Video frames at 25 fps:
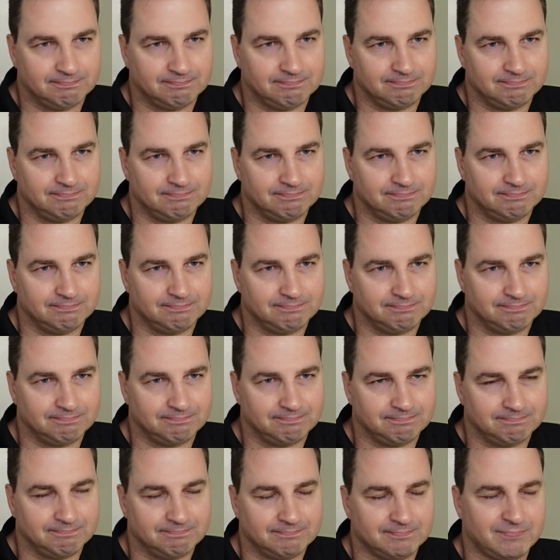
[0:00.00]
What's your thoughts on that
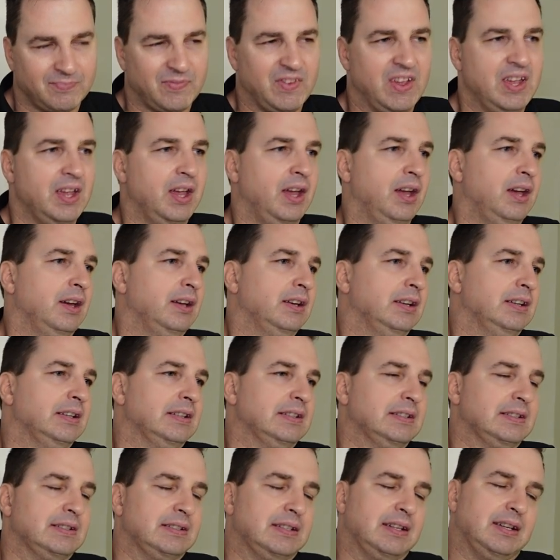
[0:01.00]
match?
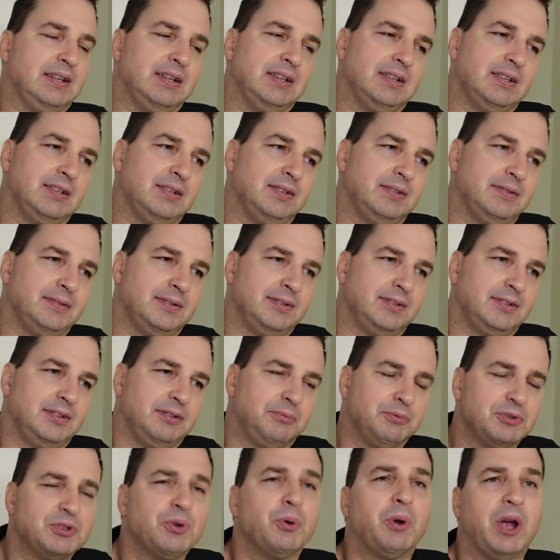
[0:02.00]
Uh,
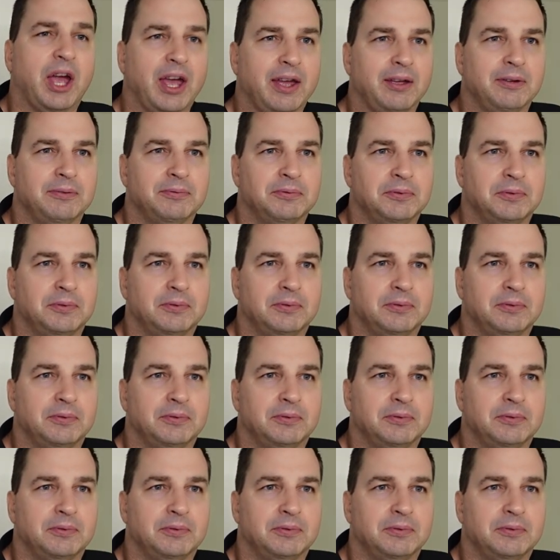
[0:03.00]
it was okay.